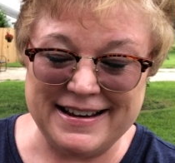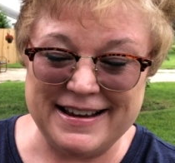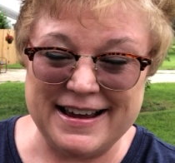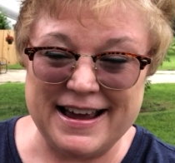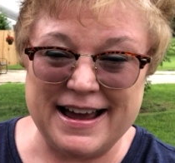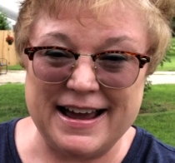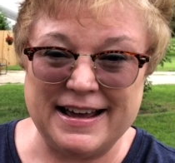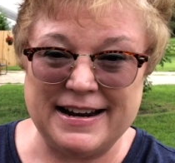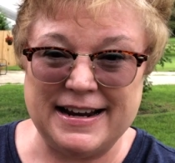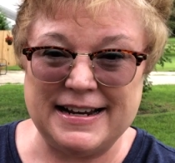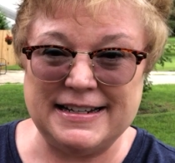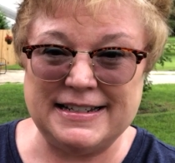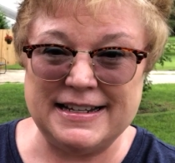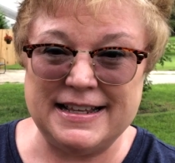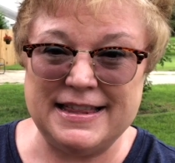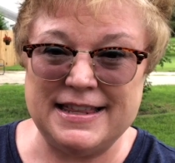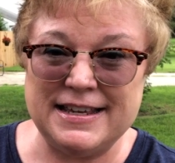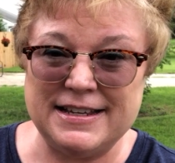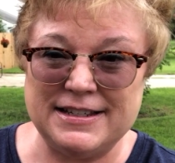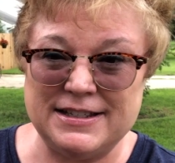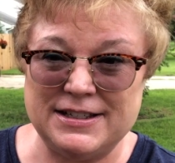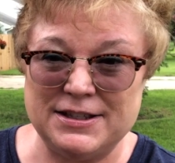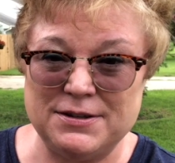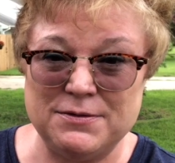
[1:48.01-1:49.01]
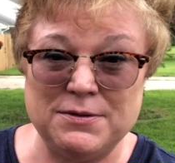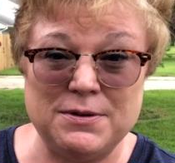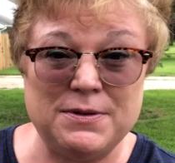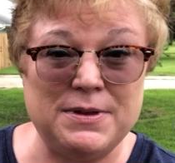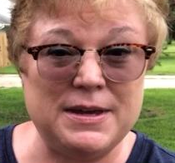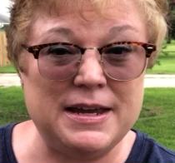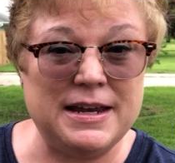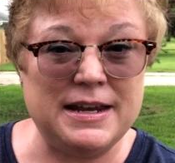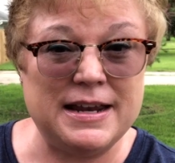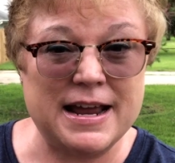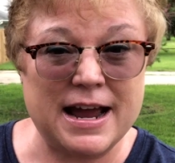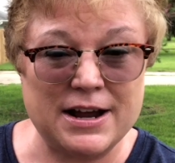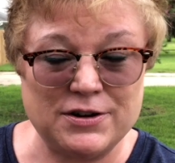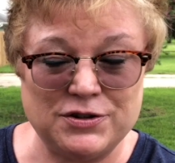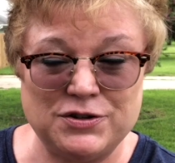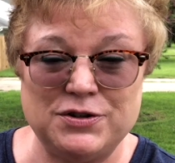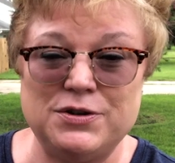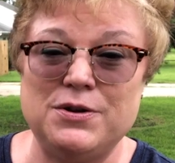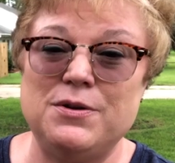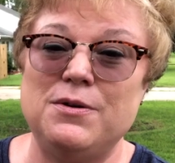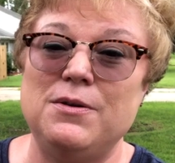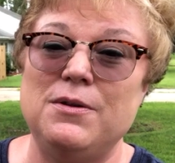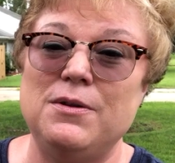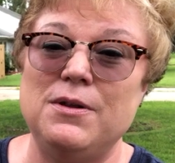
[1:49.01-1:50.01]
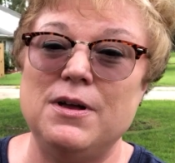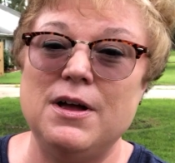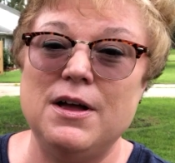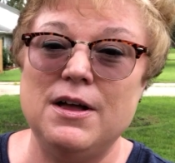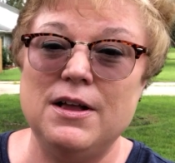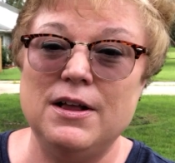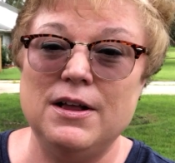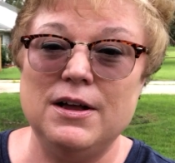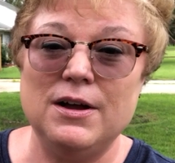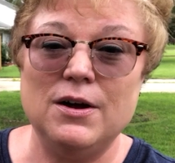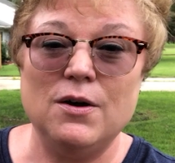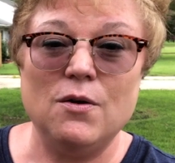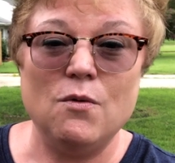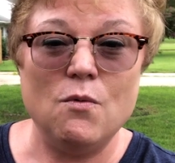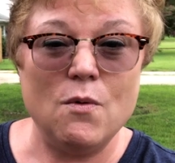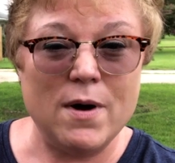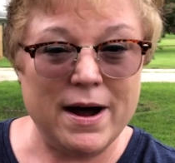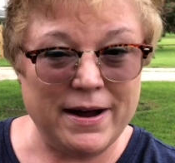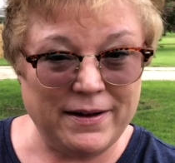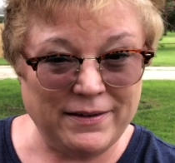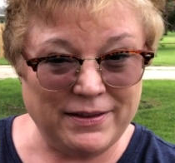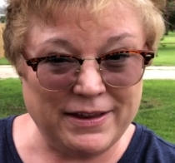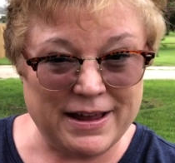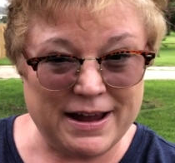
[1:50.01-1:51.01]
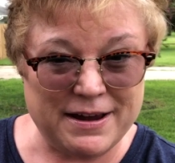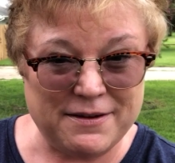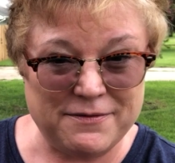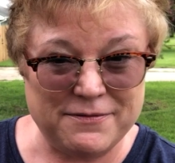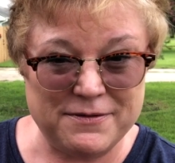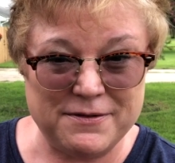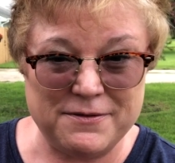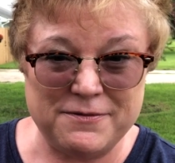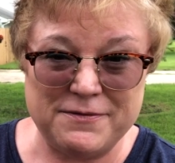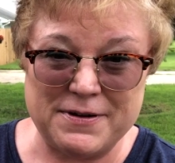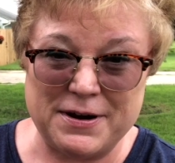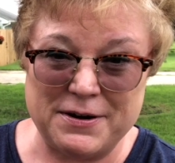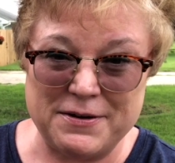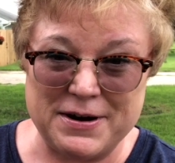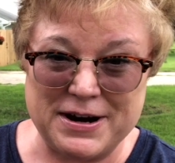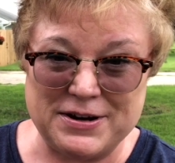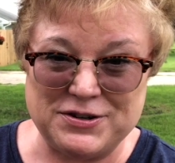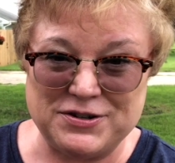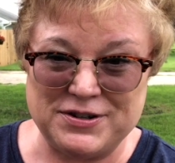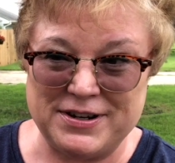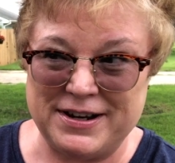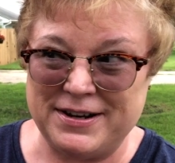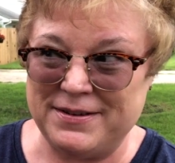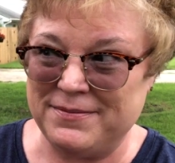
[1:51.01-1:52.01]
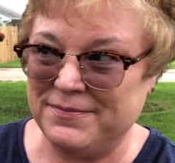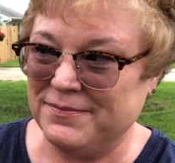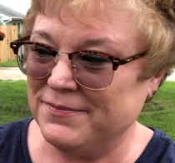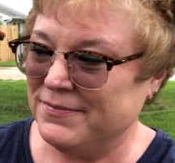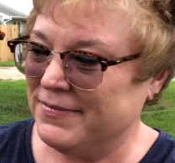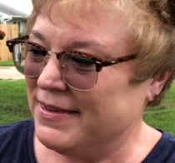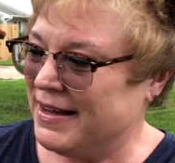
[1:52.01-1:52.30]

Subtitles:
and I did this through the National Wildlife Federation.